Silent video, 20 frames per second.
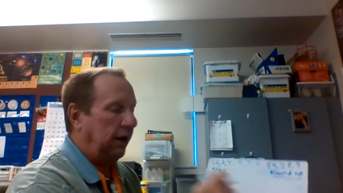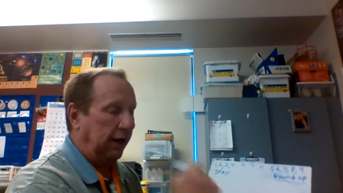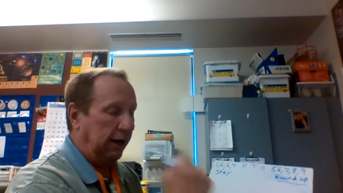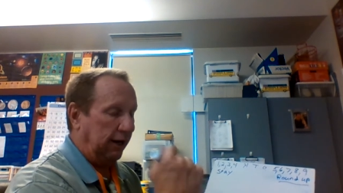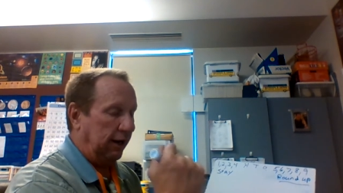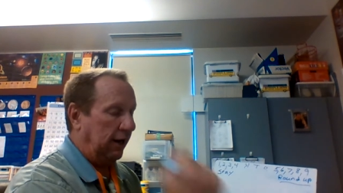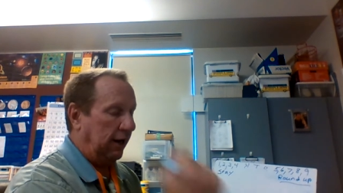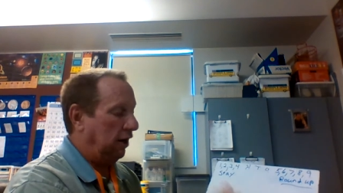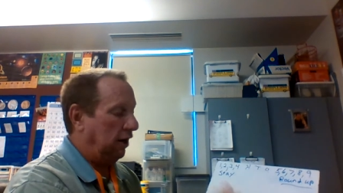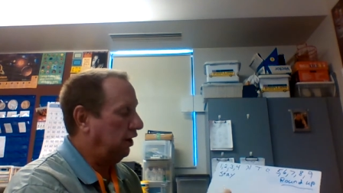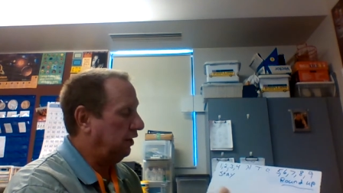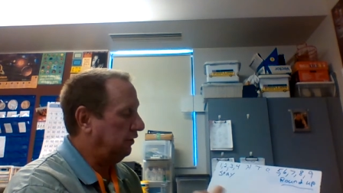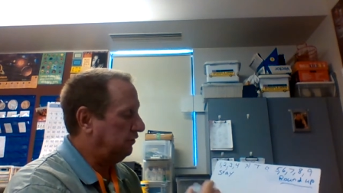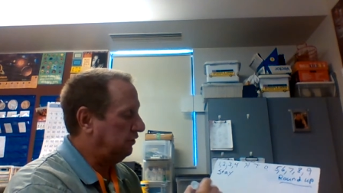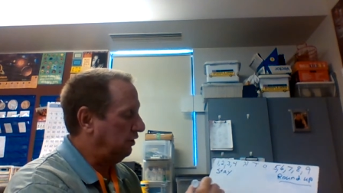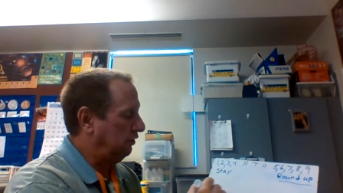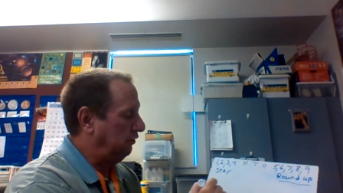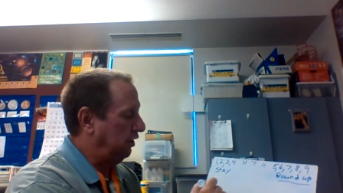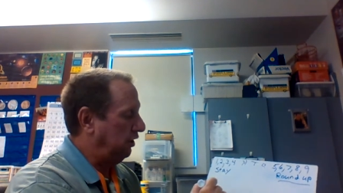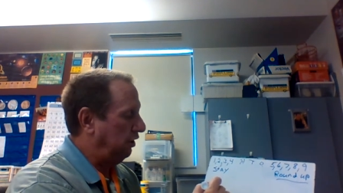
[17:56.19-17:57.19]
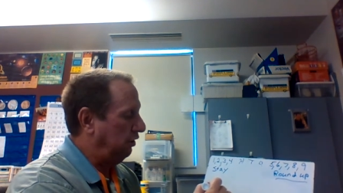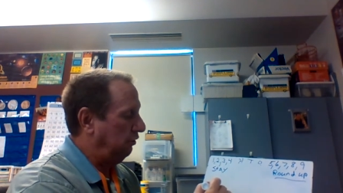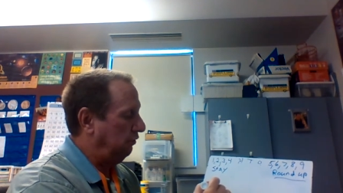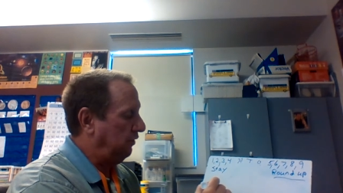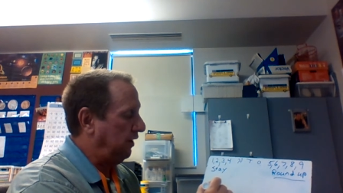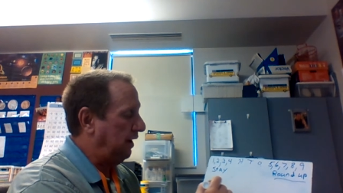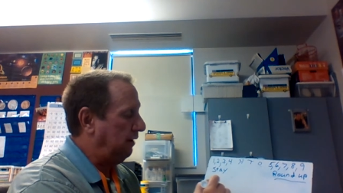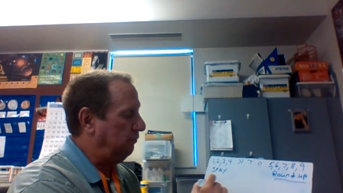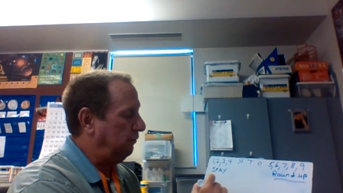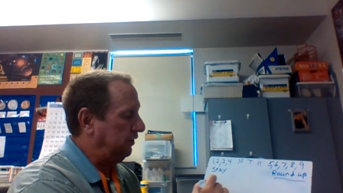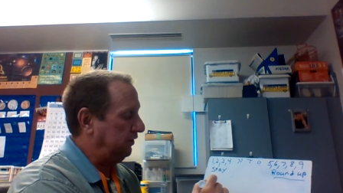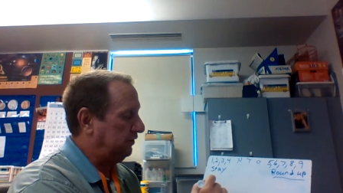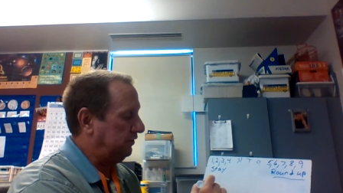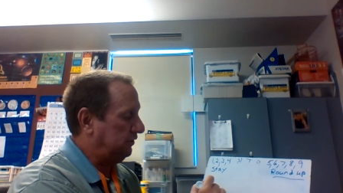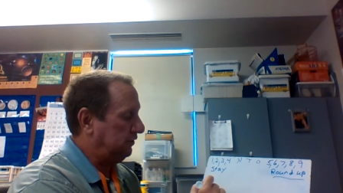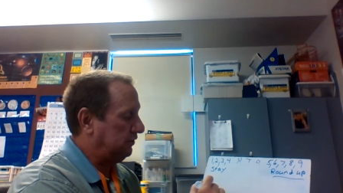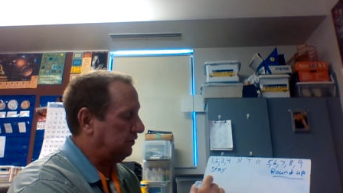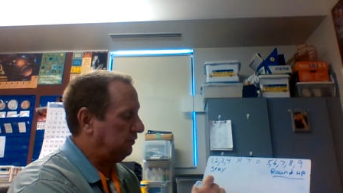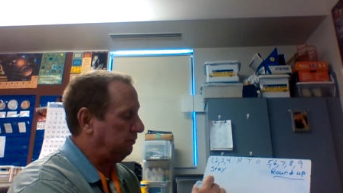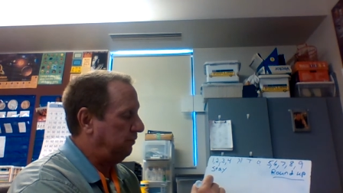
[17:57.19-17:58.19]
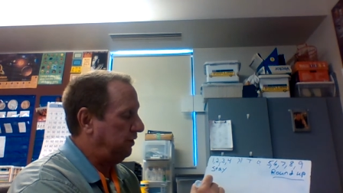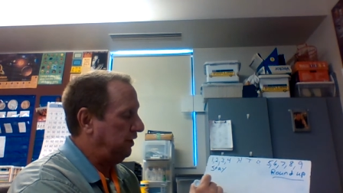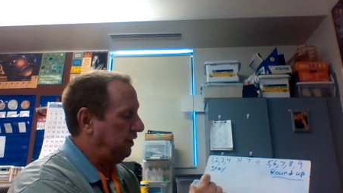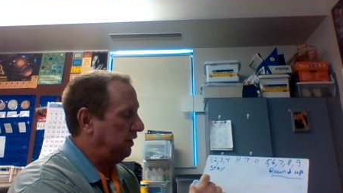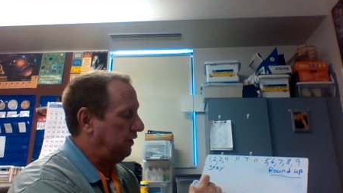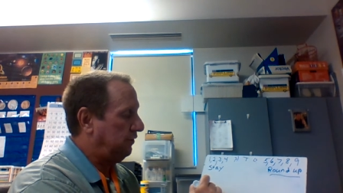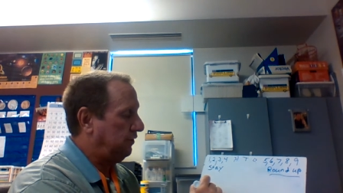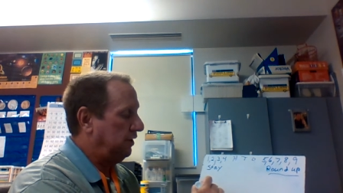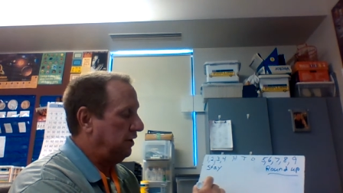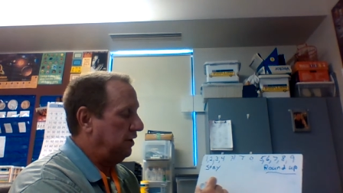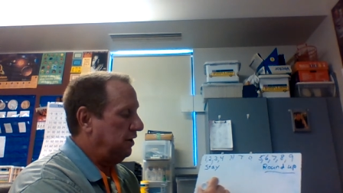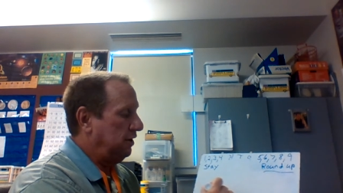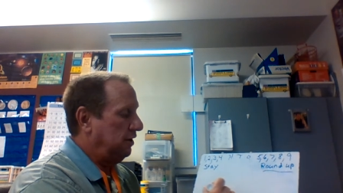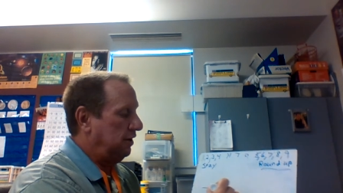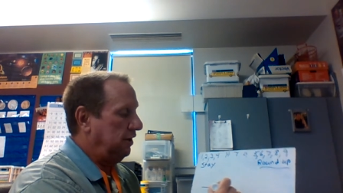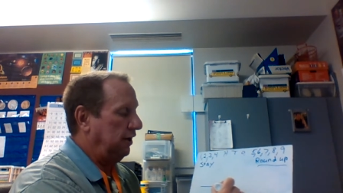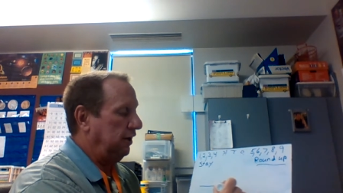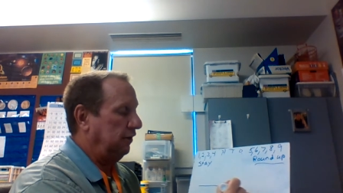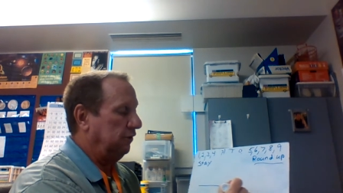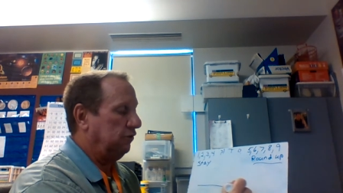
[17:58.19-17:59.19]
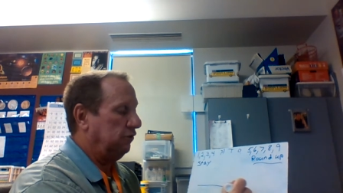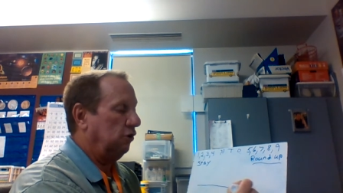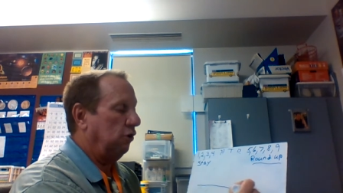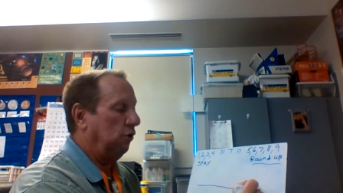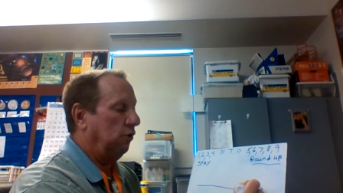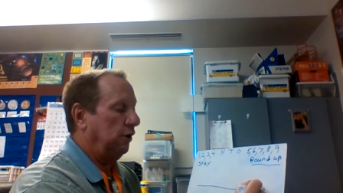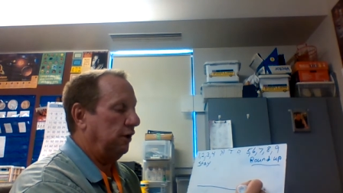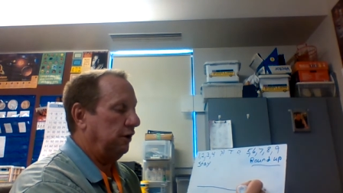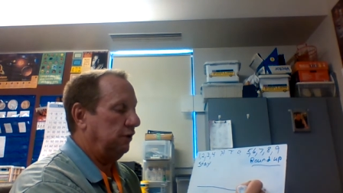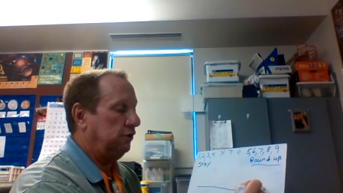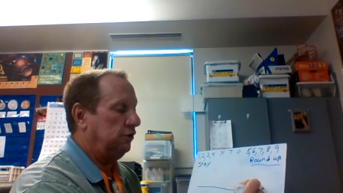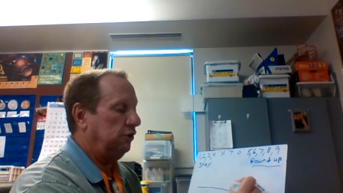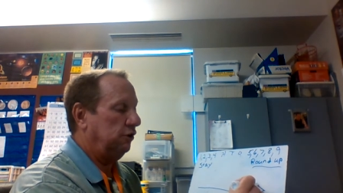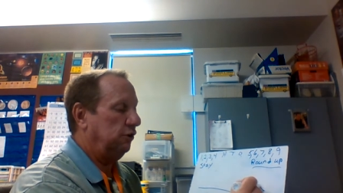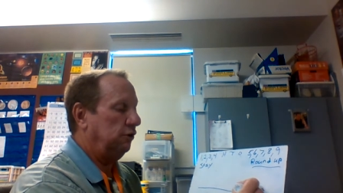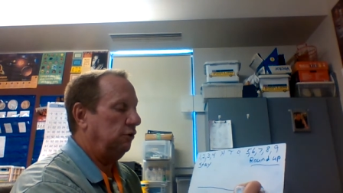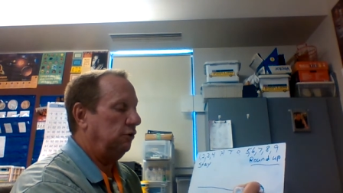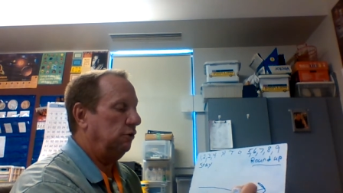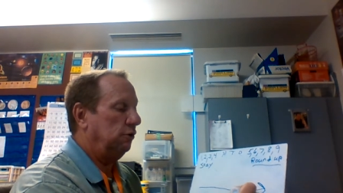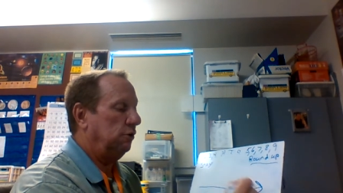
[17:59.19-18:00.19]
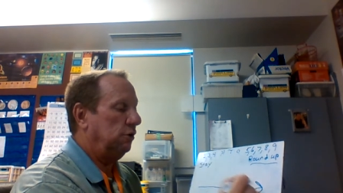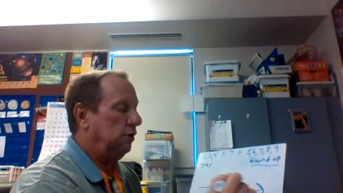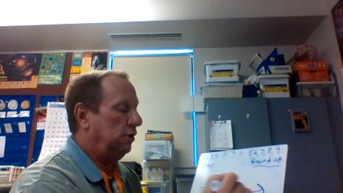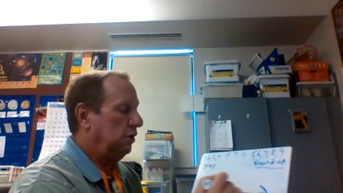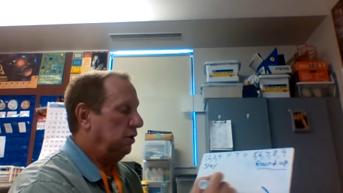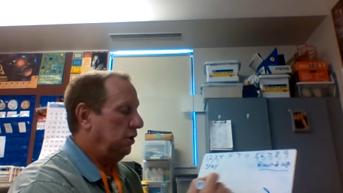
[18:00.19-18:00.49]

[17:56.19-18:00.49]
And I also know that Mrs. Smith is going to